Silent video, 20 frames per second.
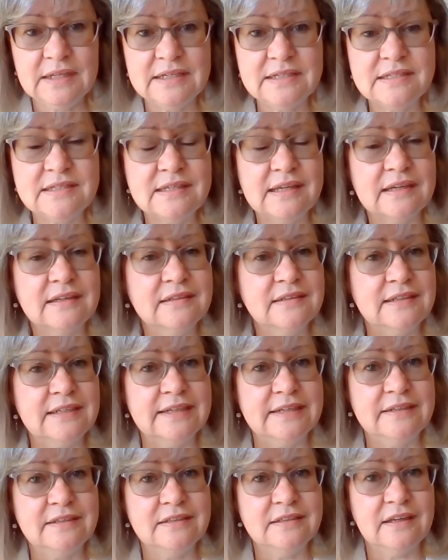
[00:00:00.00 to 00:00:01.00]

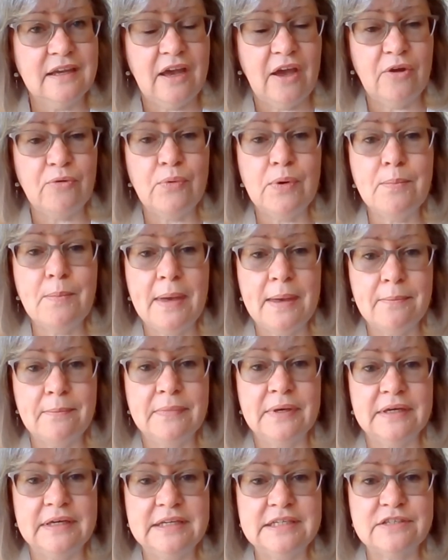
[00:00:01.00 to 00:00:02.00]
Secondly, I
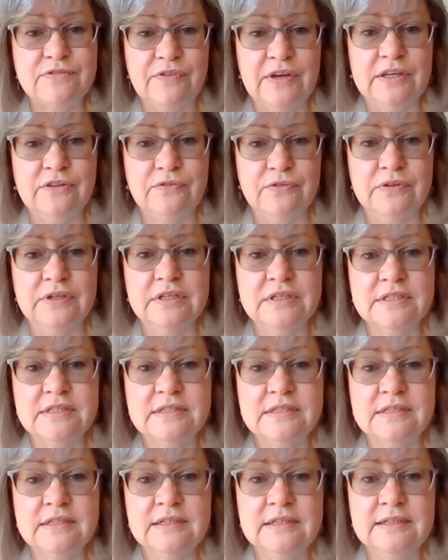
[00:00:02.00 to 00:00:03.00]
remember His
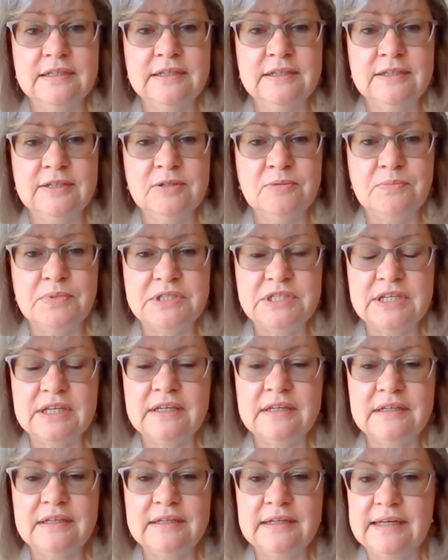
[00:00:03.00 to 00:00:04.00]
faithfulness,
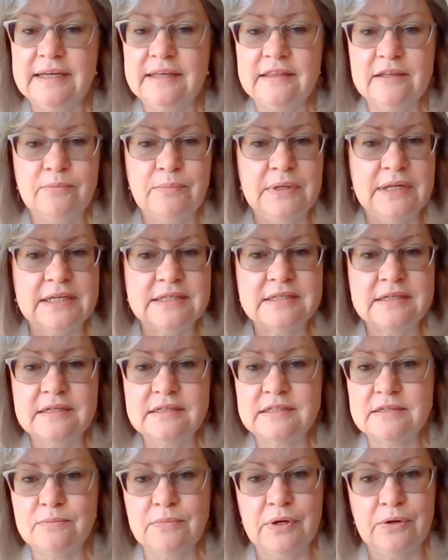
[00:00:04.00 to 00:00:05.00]
particularly the
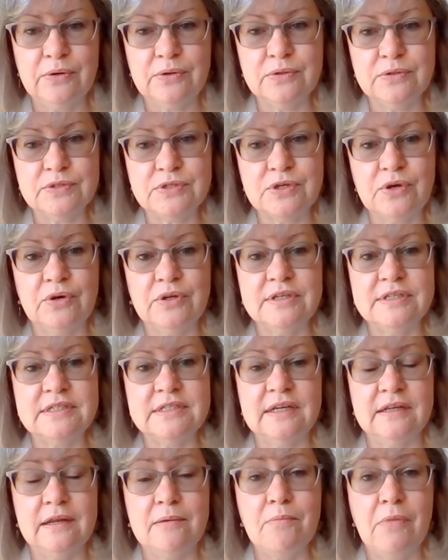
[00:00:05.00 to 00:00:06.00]
blessings and miracles God has
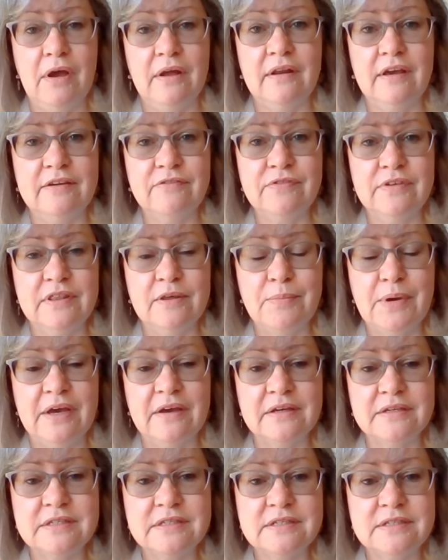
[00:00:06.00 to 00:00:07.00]
done in my life in the
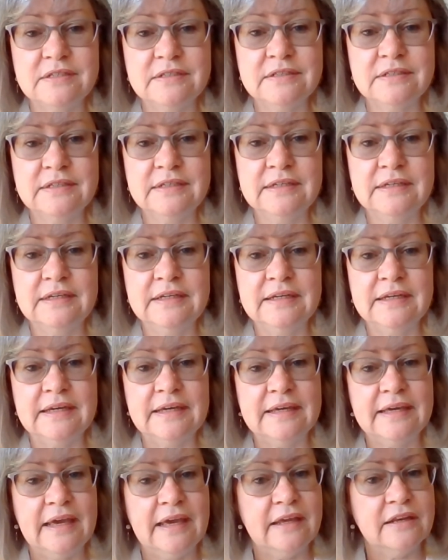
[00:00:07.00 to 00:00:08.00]
past.
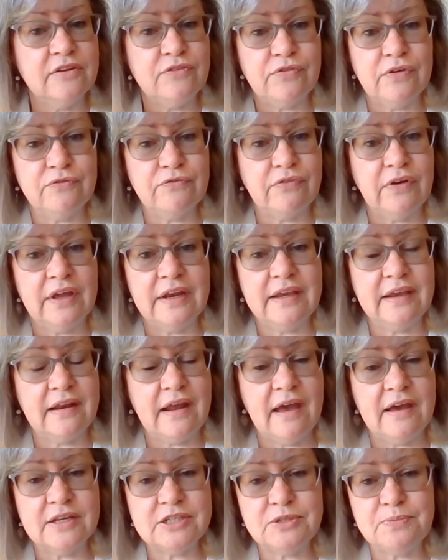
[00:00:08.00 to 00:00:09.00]
Again, if I'm finding it
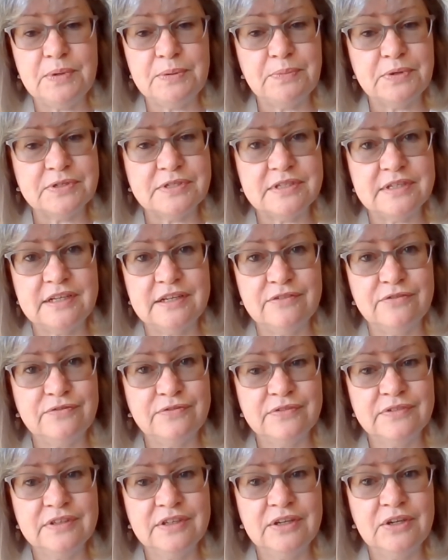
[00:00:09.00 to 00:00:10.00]
hard to be
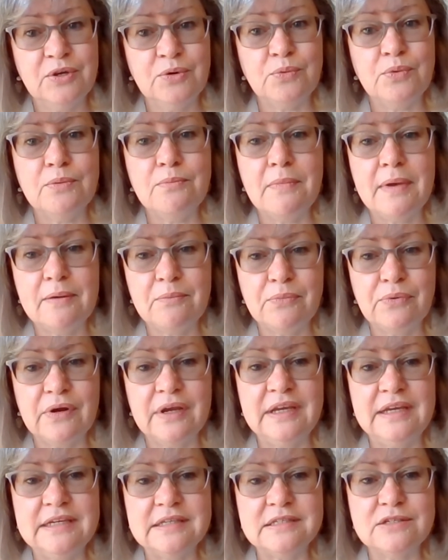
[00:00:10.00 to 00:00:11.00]
positive,
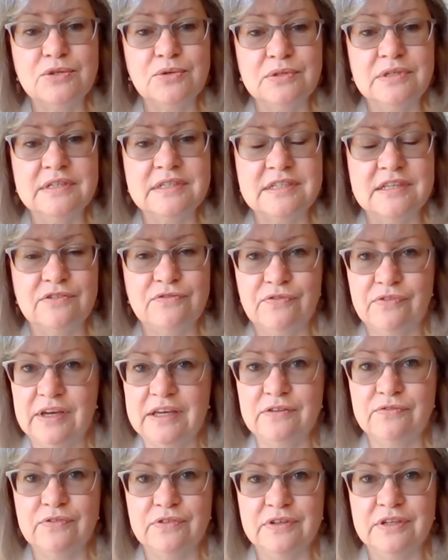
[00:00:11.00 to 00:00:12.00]
remembering His goodness and
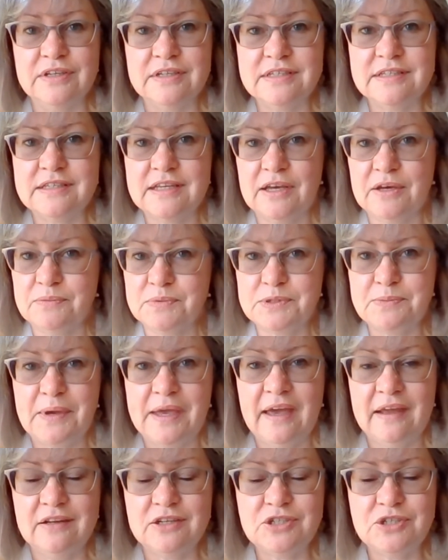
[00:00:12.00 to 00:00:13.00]
faithfulness helps
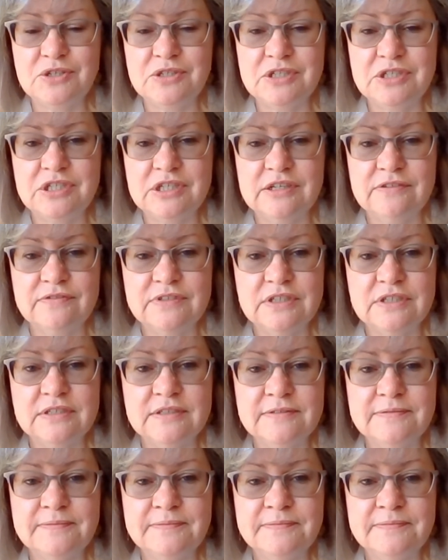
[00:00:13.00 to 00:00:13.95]
my attitude to shift.